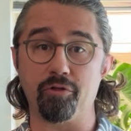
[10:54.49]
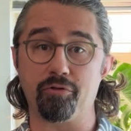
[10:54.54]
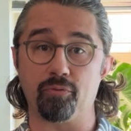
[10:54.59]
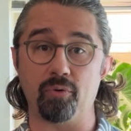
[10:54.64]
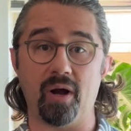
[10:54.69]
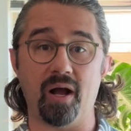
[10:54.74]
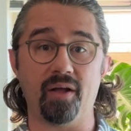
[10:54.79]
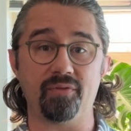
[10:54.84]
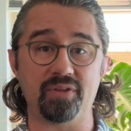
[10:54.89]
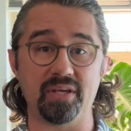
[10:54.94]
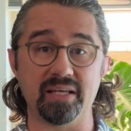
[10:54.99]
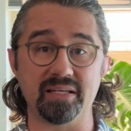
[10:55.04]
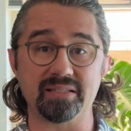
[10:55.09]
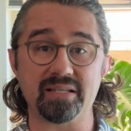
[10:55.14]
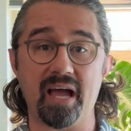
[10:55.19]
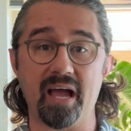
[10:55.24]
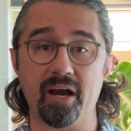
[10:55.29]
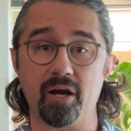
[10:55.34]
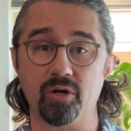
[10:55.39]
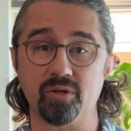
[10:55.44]
throughout the
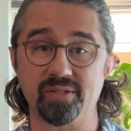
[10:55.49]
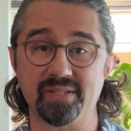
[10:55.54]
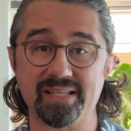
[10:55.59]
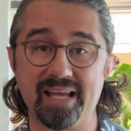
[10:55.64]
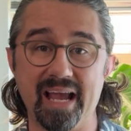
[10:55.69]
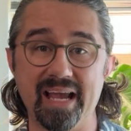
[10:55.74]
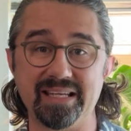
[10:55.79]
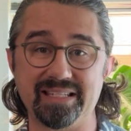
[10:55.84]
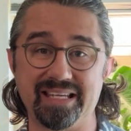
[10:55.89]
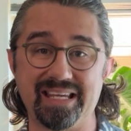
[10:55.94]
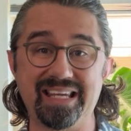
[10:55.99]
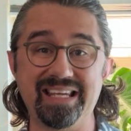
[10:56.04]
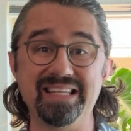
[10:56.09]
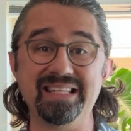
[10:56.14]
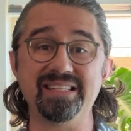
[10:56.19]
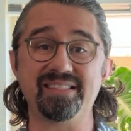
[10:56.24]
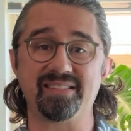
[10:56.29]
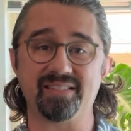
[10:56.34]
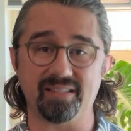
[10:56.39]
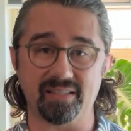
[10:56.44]
entire site
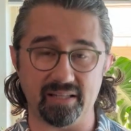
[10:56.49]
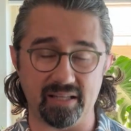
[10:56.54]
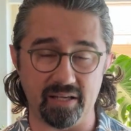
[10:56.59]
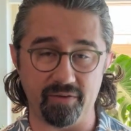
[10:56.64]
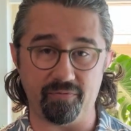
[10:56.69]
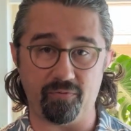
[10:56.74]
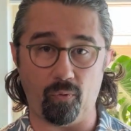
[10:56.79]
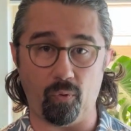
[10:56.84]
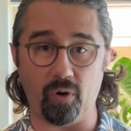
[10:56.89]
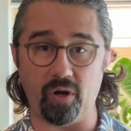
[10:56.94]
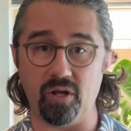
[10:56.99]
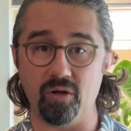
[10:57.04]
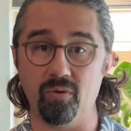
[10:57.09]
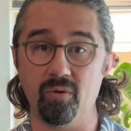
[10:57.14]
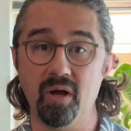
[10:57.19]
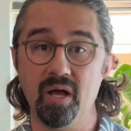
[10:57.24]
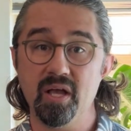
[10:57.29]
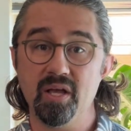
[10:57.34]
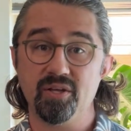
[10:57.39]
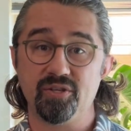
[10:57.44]
instantly for you.